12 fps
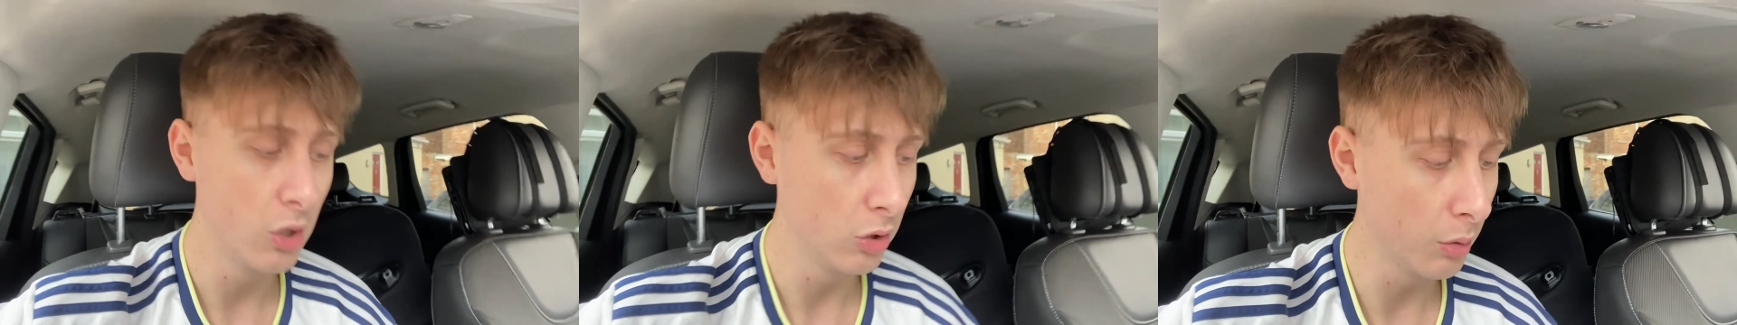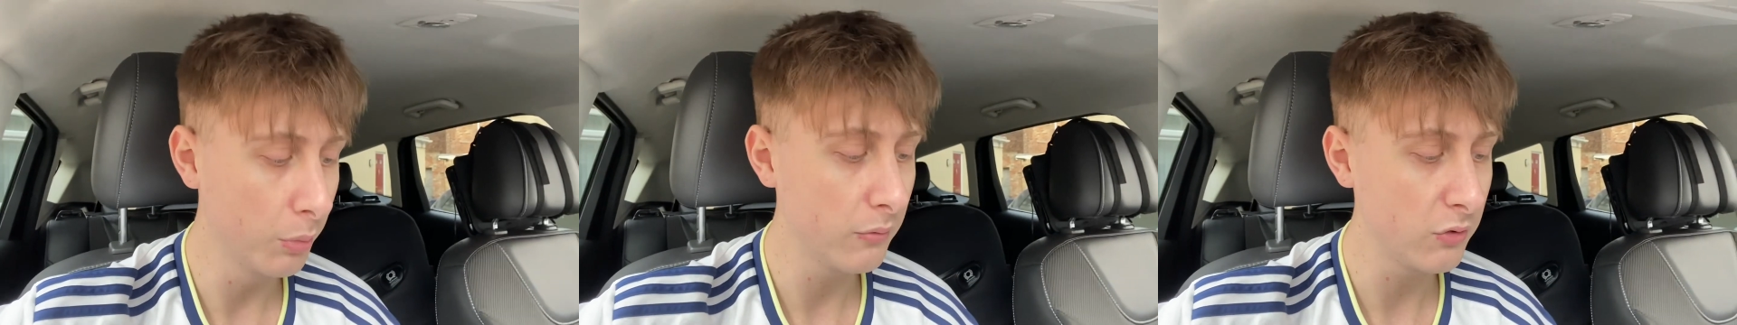
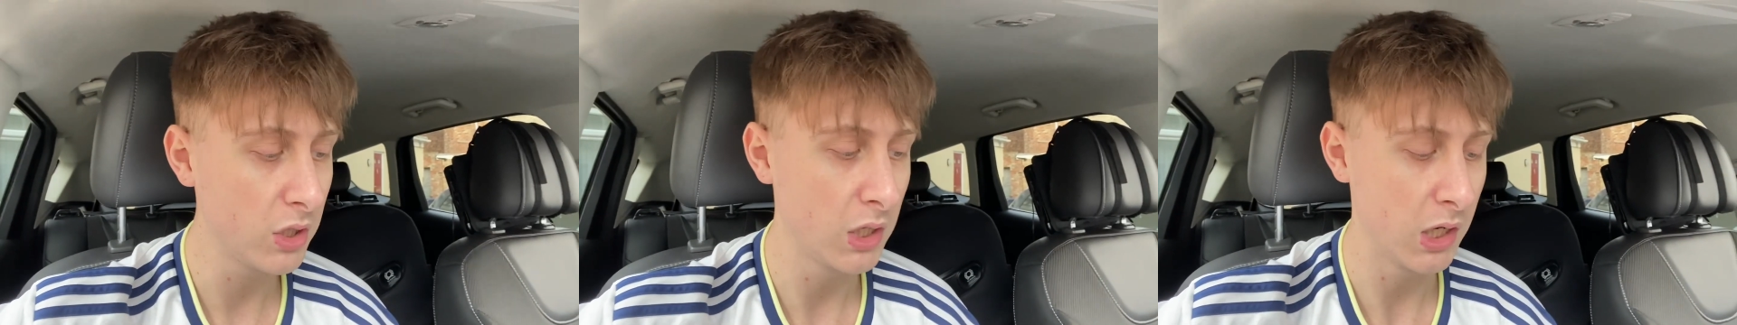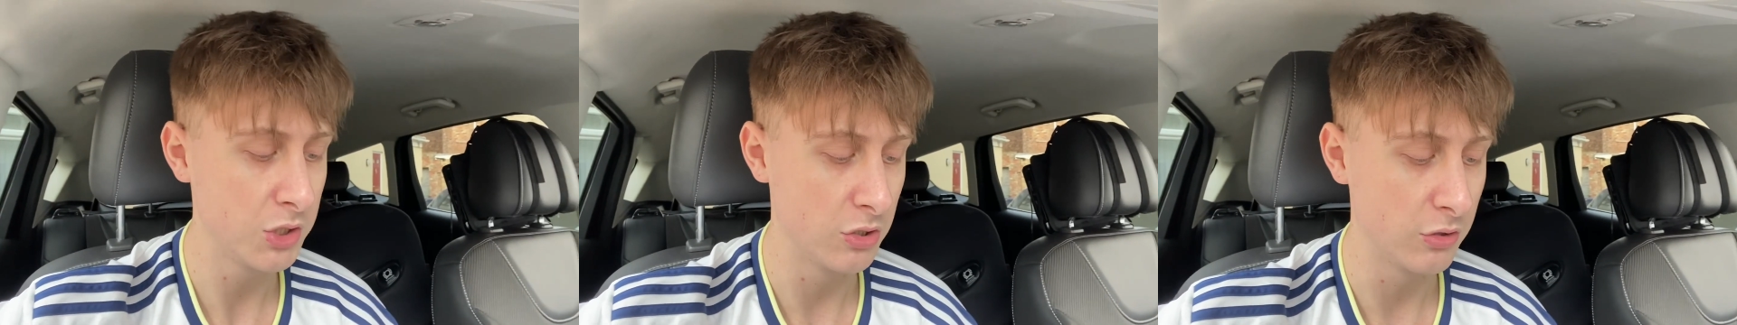couple of
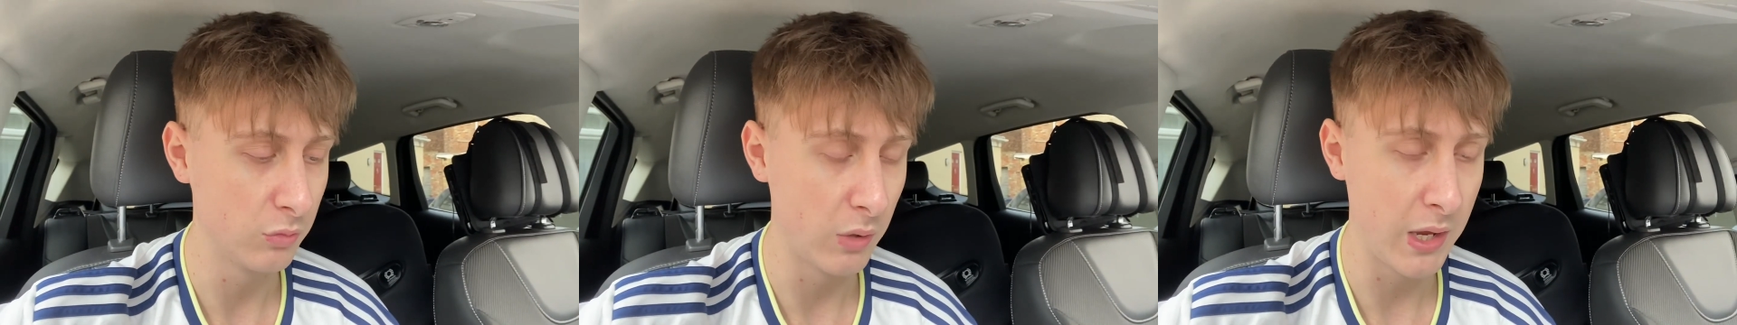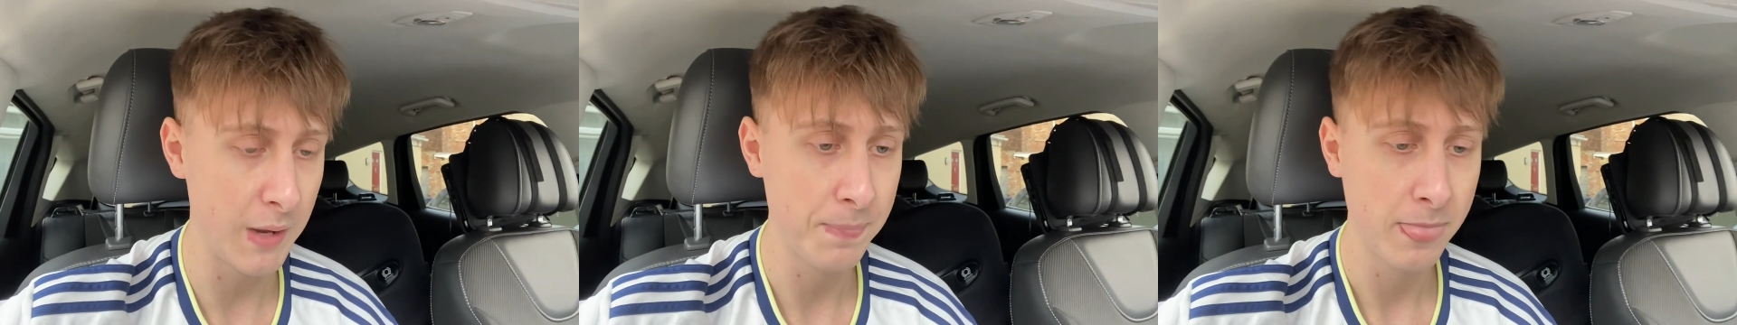occasions
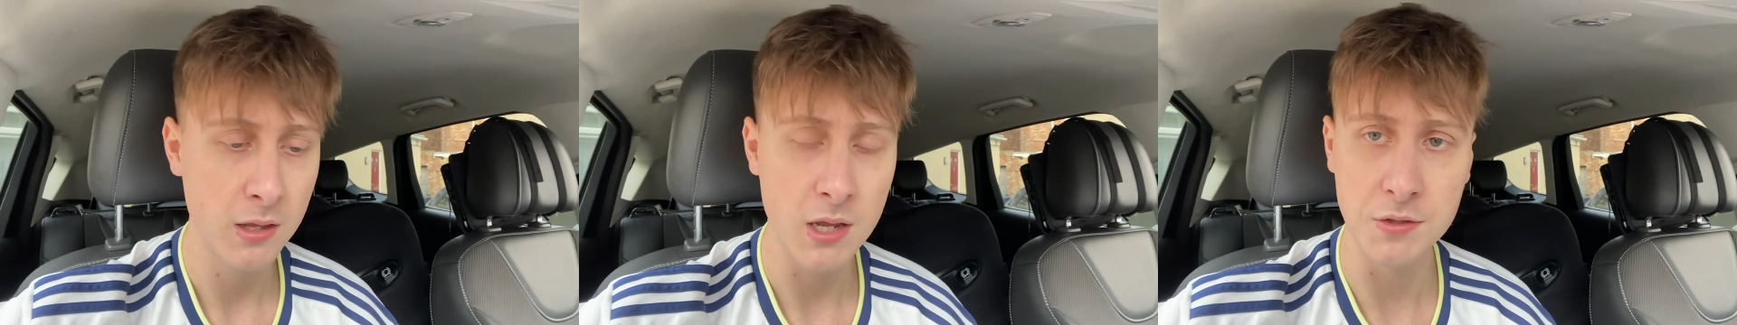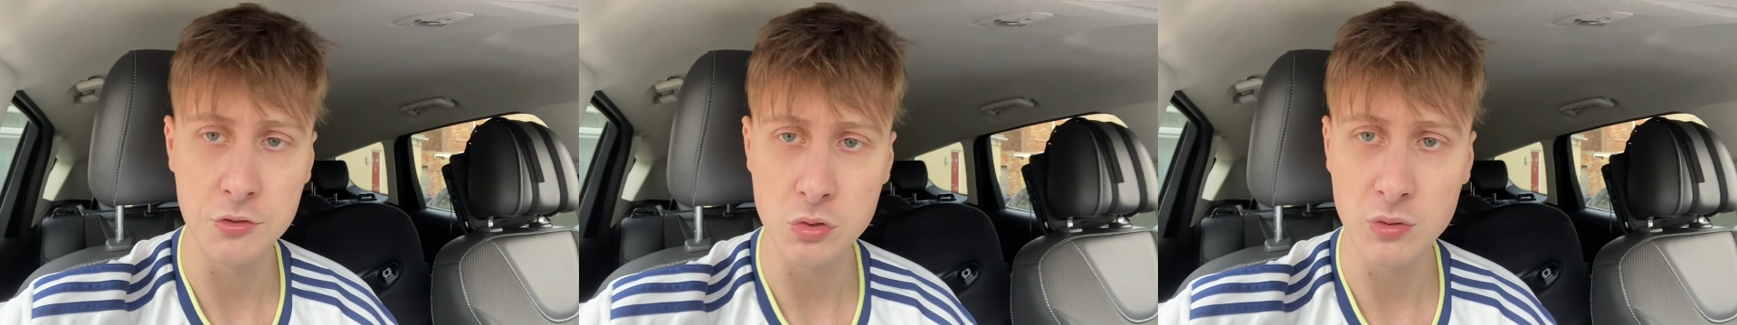where in
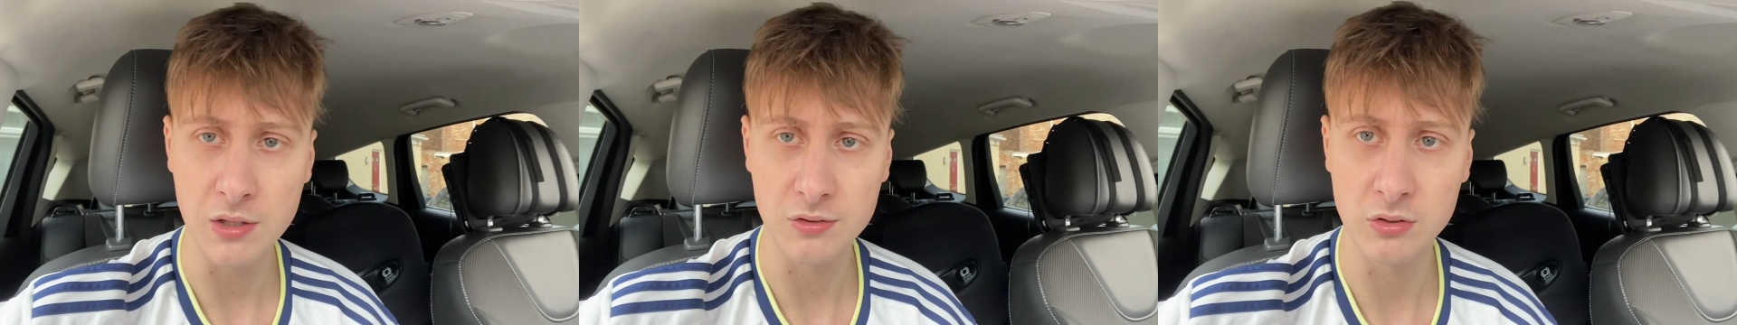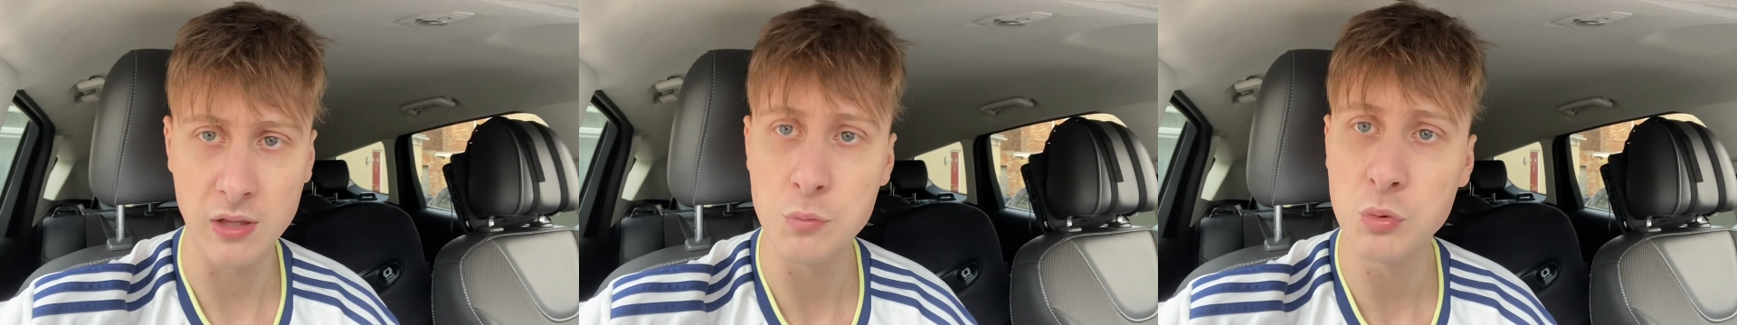the Newcastle
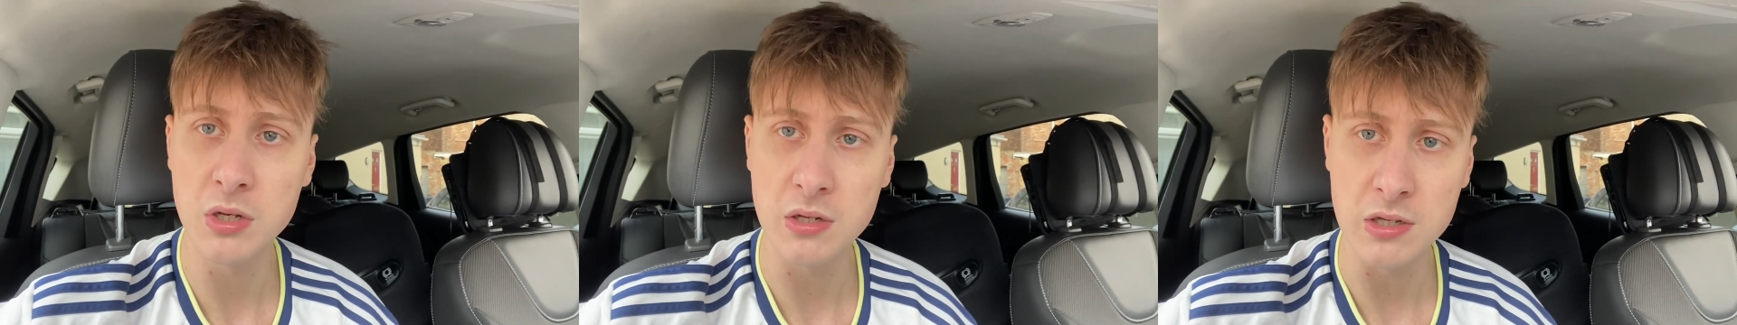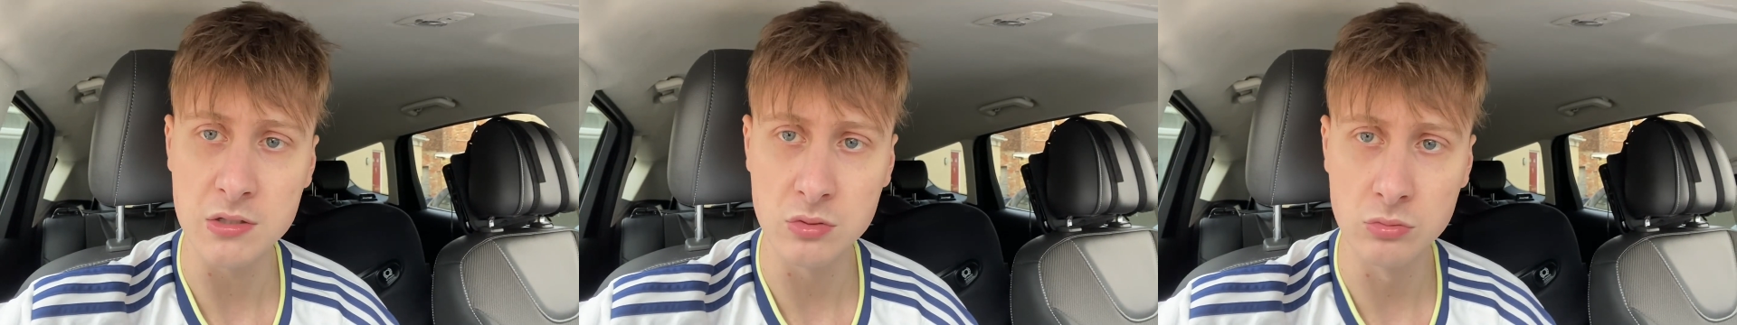game we didn't
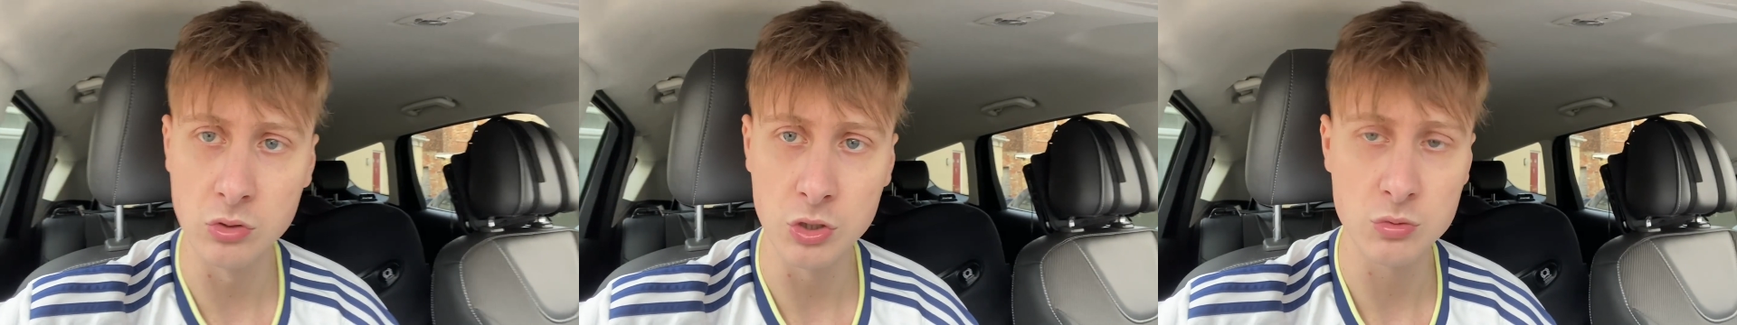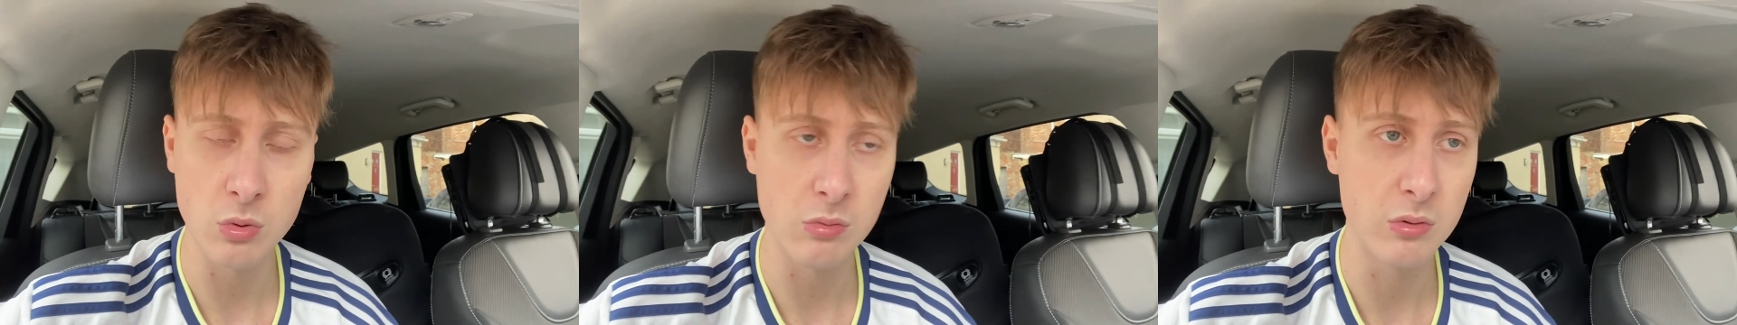need to
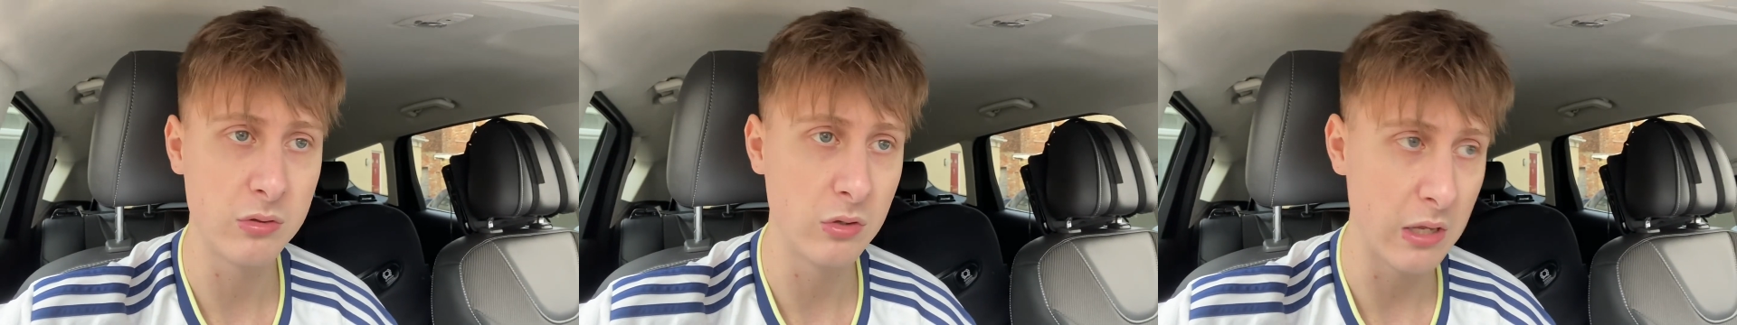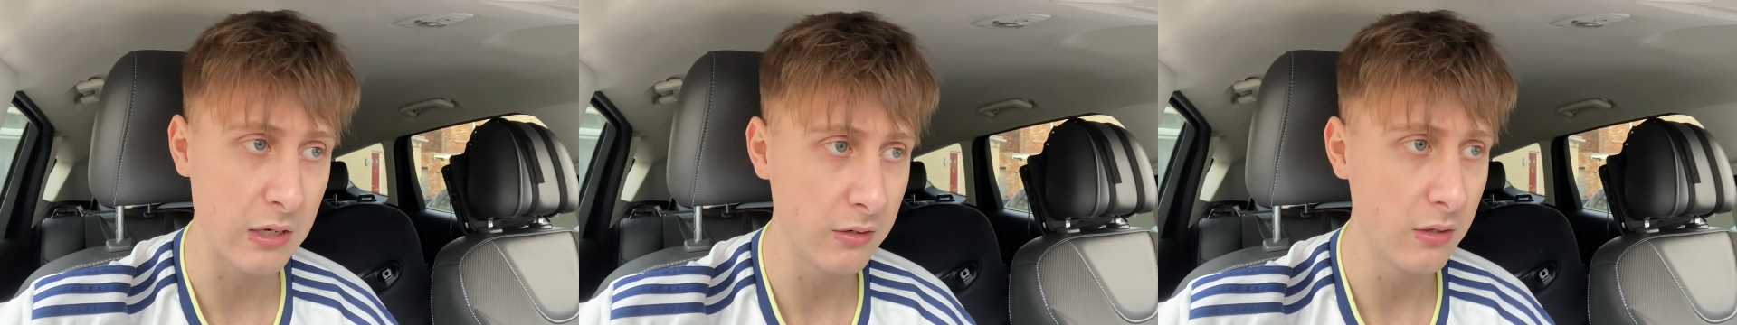rush, where we
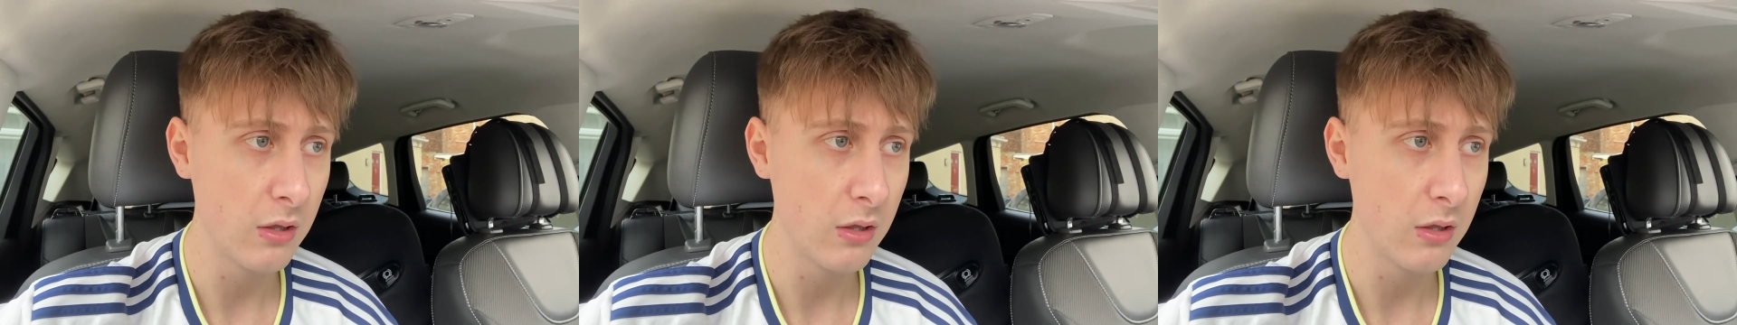did.